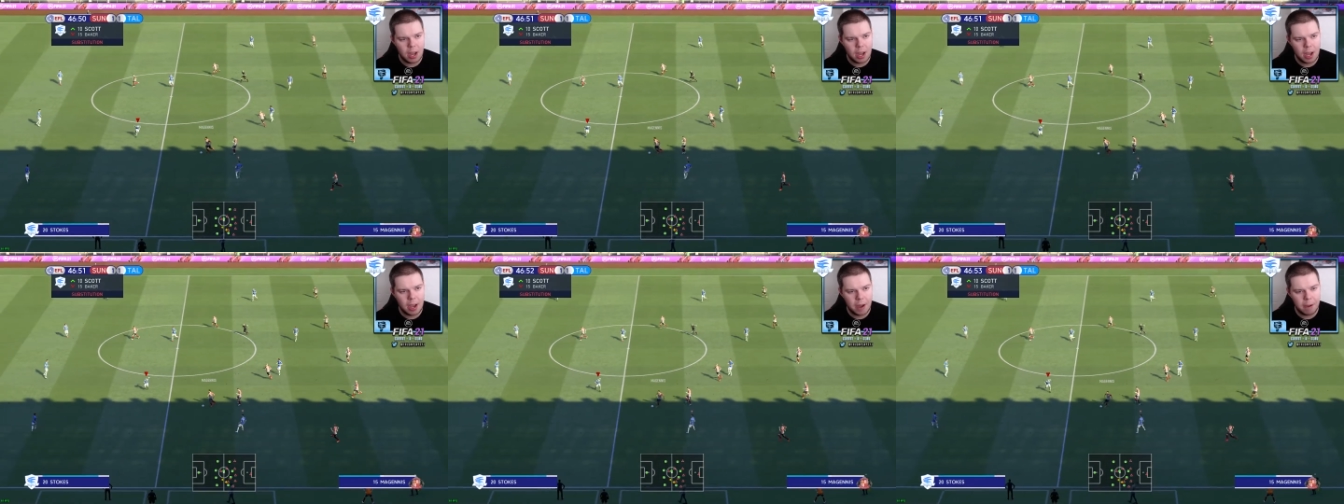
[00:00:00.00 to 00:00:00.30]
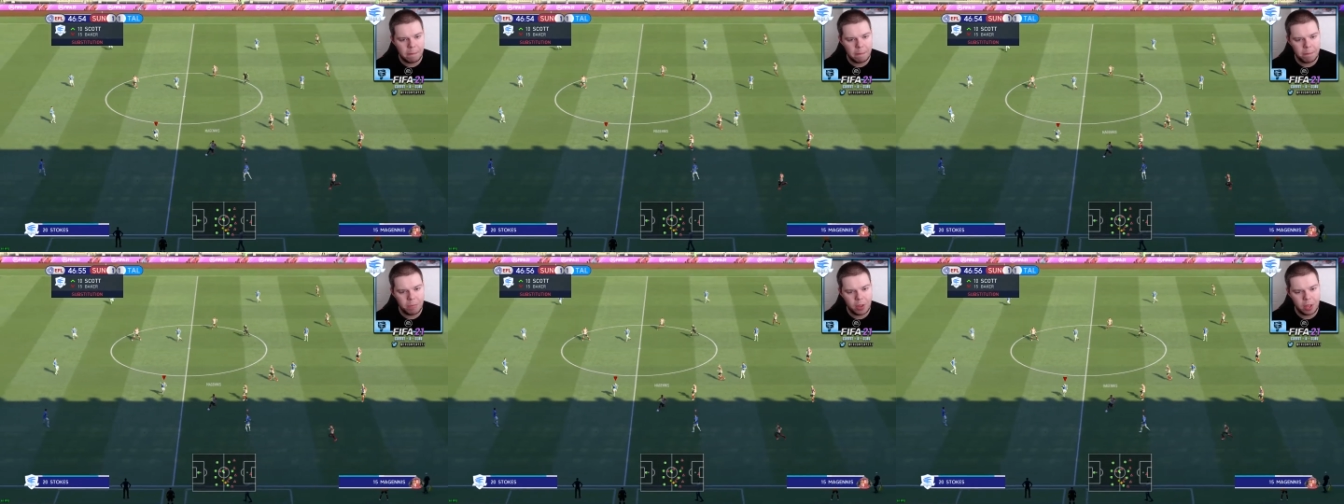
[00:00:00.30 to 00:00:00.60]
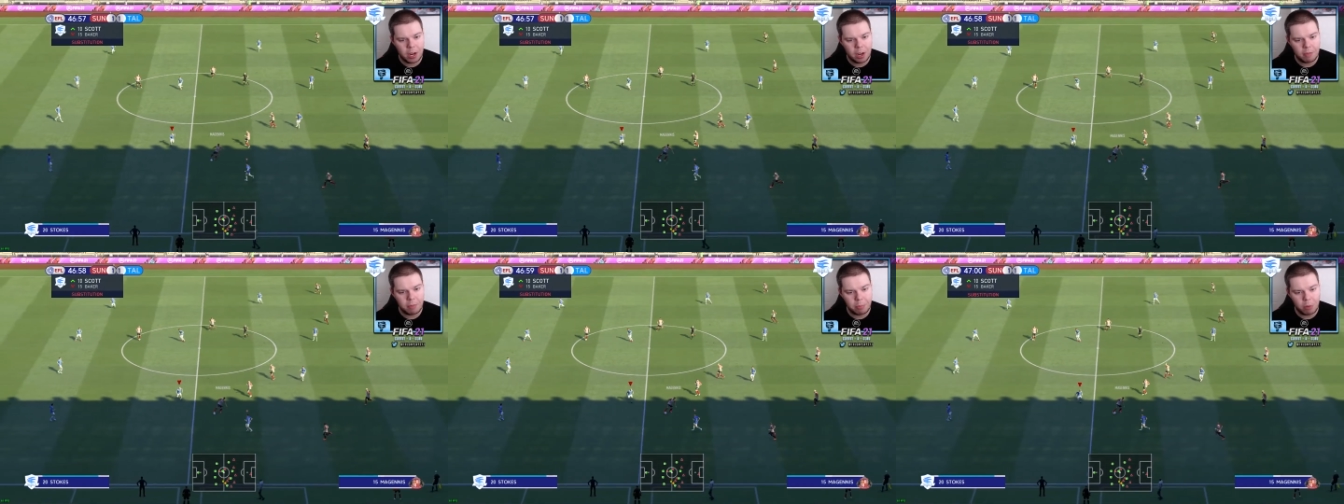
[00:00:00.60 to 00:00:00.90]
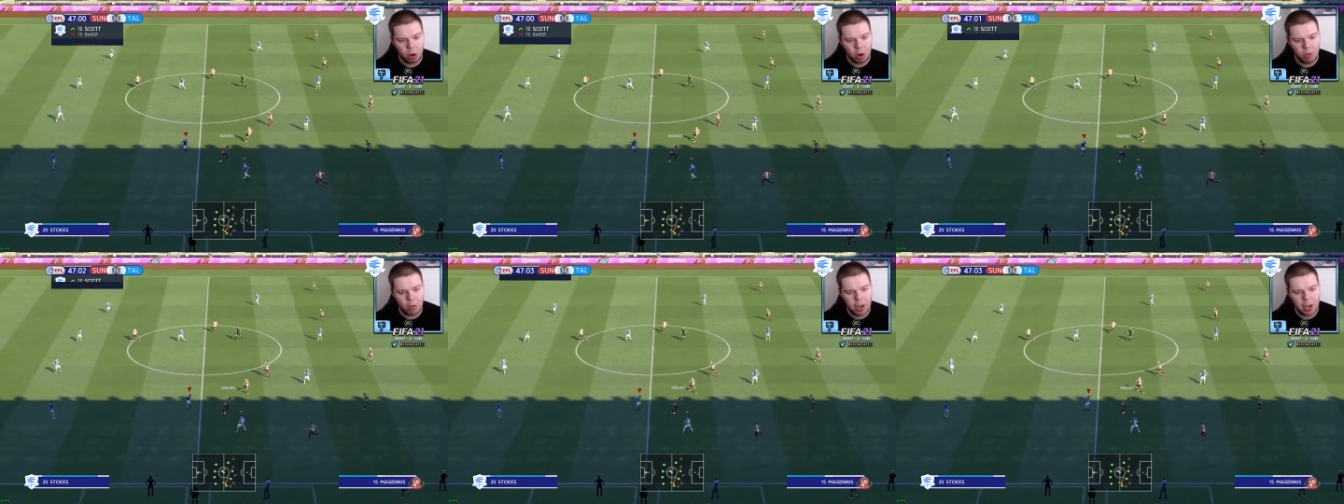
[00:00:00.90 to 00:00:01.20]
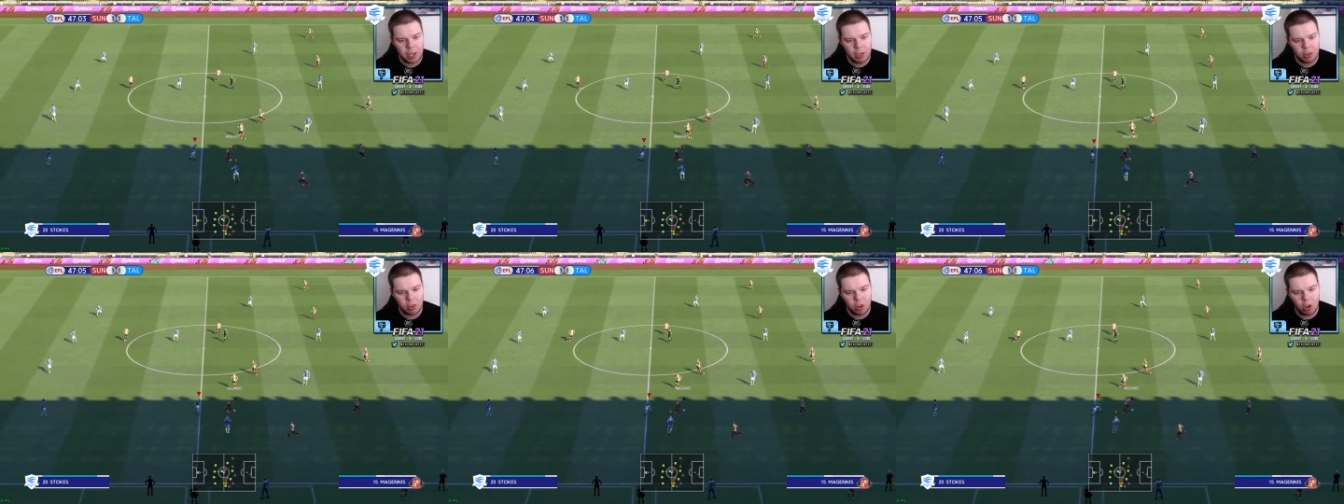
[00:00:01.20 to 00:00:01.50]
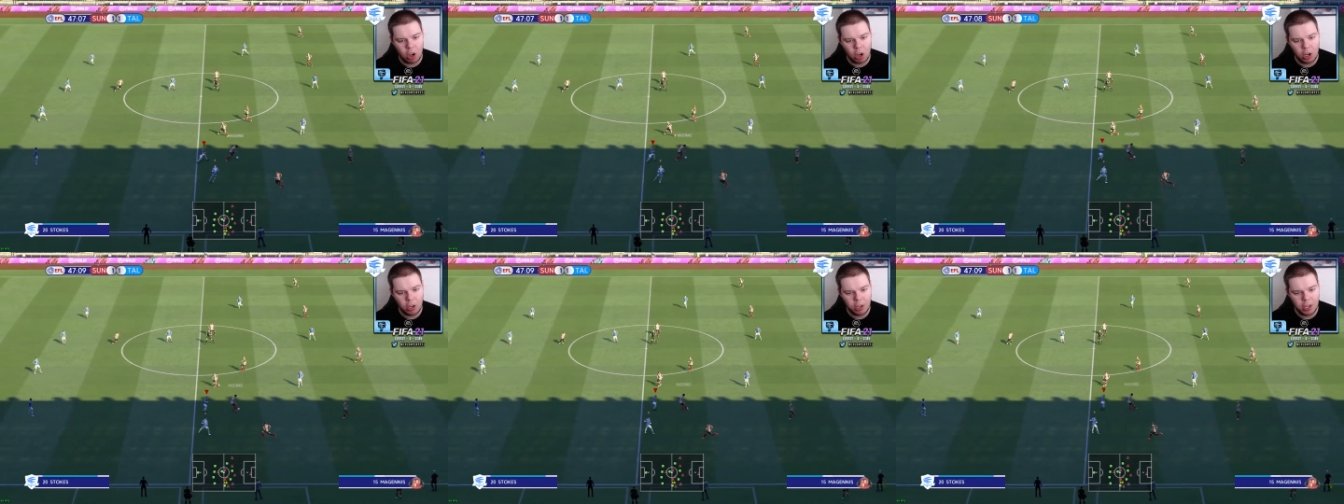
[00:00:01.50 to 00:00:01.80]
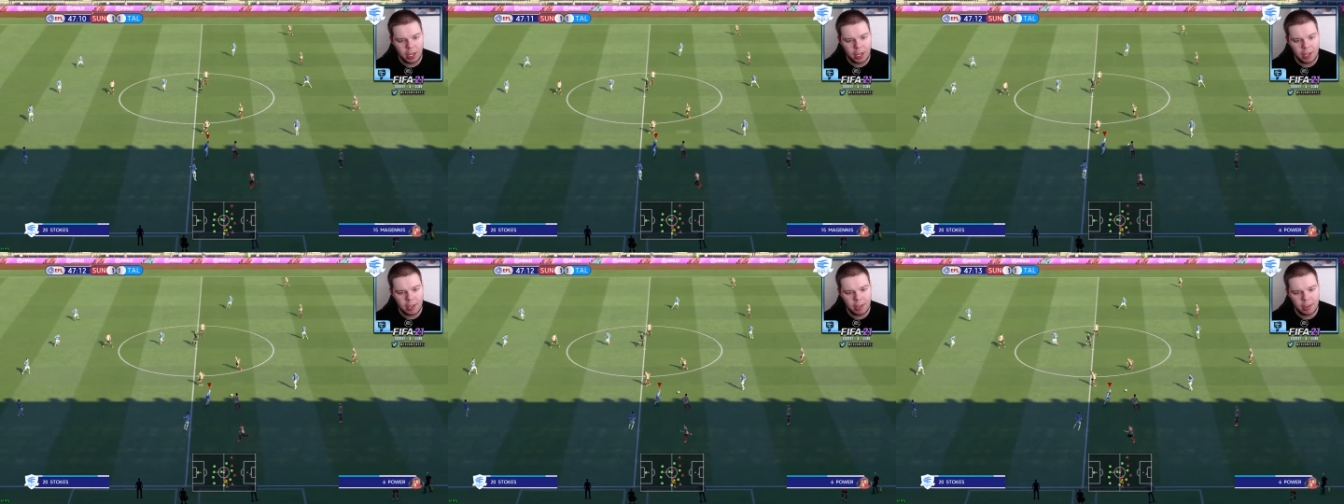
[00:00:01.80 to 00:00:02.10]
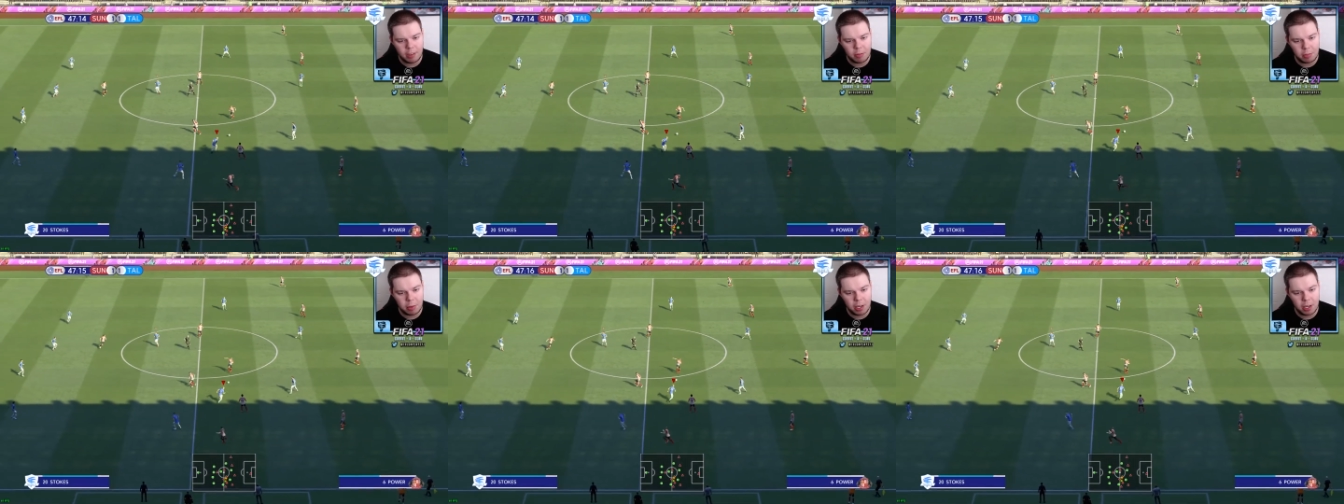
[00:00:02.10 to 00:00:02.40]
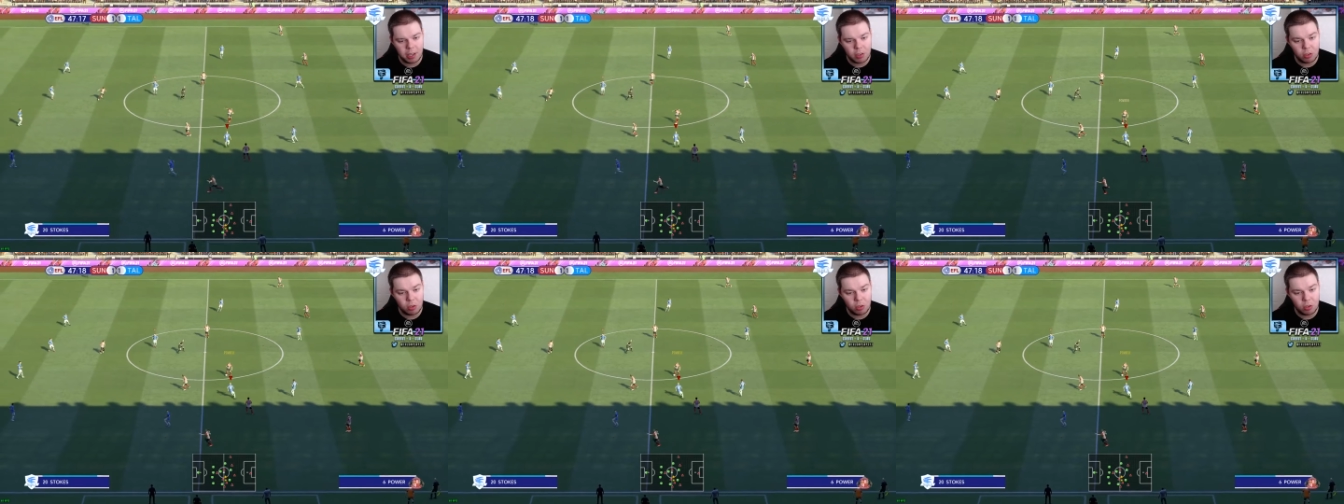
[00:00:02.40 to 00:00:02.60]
and I've brought Ryan Scott on in his place.